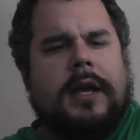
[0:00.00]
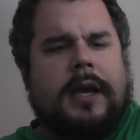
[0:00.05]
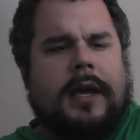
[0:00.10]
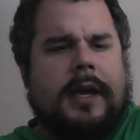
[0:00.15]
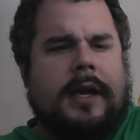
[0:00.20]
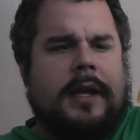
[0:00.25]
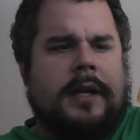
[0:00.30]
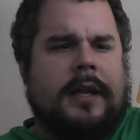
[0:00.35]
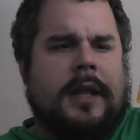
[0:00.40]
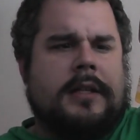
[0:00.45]

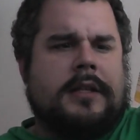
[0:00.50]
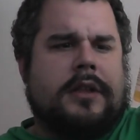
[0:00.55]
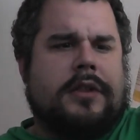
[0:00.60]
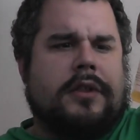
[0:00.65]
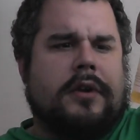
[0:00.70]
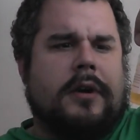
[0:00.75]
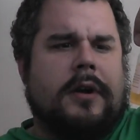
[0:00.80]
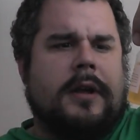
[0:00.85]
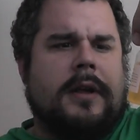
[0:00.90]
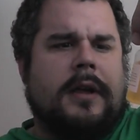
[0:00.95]
And that's a
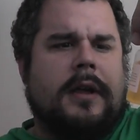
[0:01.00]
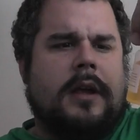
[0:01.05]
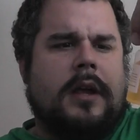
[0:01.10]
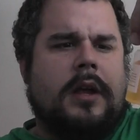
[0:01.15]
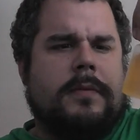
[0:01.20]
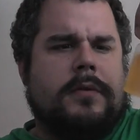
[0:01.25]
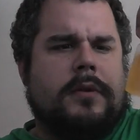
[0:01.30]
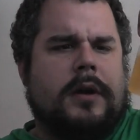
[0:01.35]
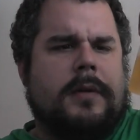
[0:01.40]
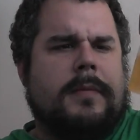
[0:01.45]
30,
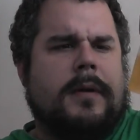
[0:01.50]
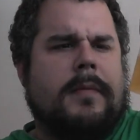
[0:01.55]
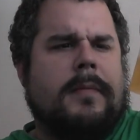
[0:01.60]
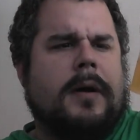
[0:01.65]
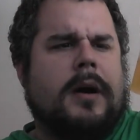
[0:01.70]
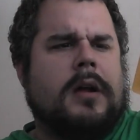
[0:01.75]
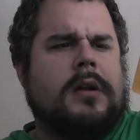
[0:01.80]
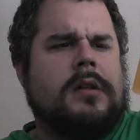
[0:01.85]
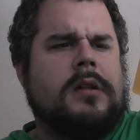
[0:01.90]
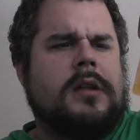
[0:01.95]
30 ml
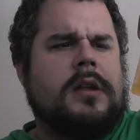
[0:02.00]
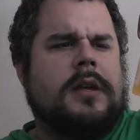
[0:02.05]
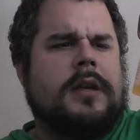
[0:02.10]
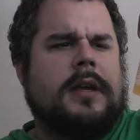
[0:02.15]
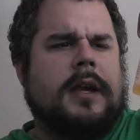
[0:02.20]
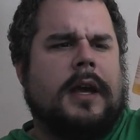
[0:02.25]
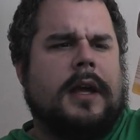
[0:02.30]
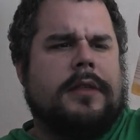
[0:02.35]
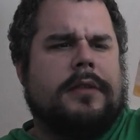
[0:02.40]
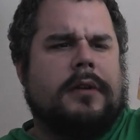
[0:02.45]
bottle?
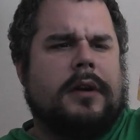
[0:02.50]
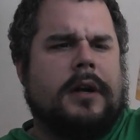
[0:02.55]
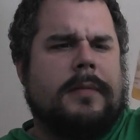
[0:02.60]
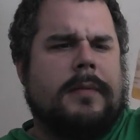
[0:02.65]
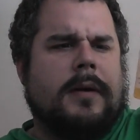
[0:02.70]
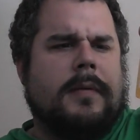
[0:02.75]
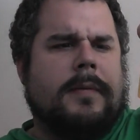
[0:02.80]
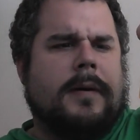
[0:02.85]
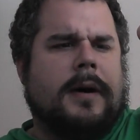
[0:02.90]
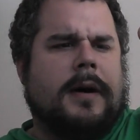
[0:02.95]
Yeah, 30
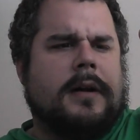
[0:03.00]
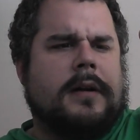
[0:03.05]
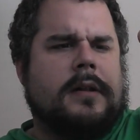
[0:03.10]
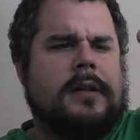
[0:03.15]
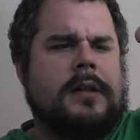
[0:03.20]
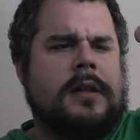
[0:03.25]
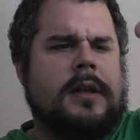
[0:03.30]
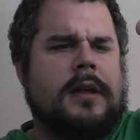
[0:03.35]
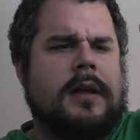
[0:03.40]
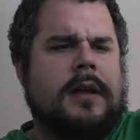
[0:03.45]
ml
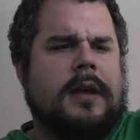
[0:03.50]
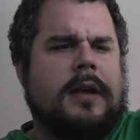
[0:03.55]
bottle